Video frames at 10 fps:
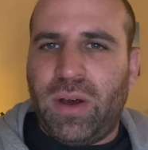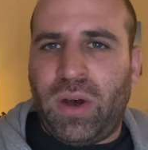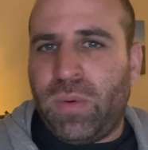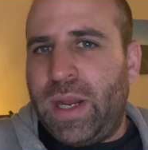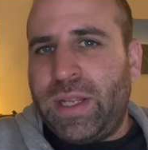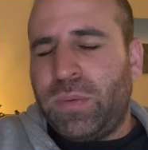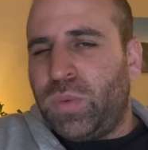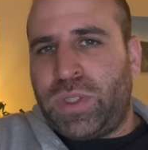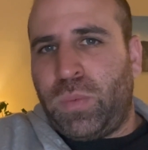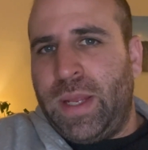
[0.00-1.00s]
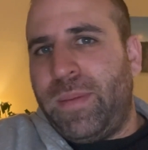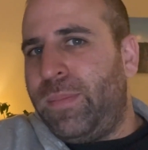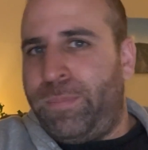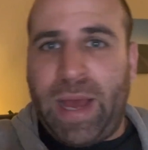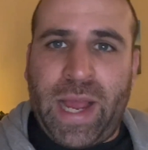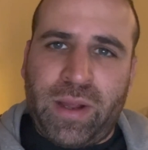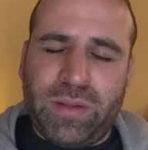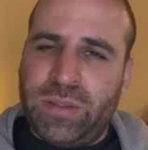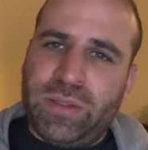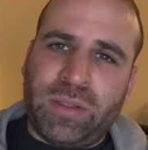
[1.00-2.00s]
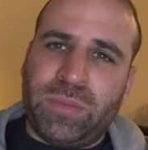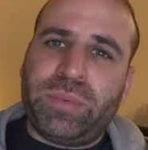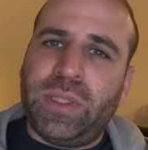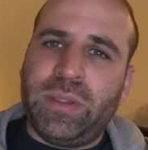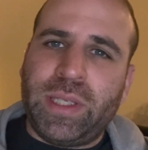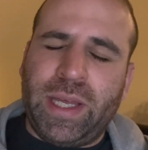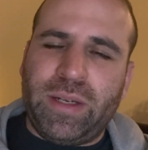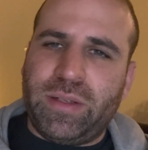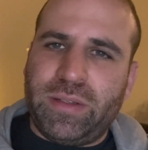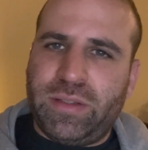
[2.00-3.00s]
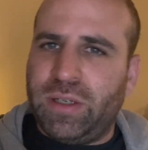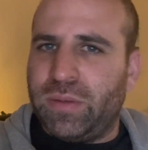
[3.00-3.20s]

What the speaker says: already went back on their deal completely, and